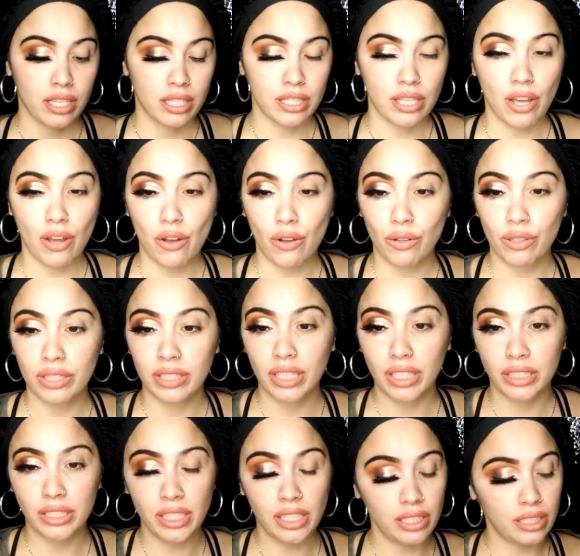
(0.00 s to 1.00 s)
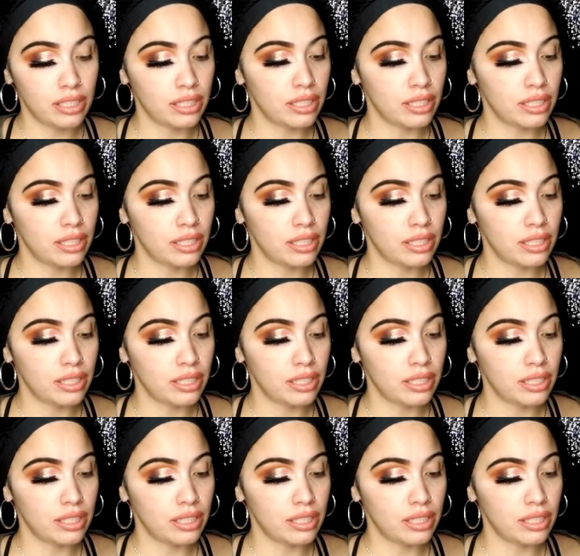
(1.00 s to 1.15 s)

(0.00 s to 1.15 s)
So this is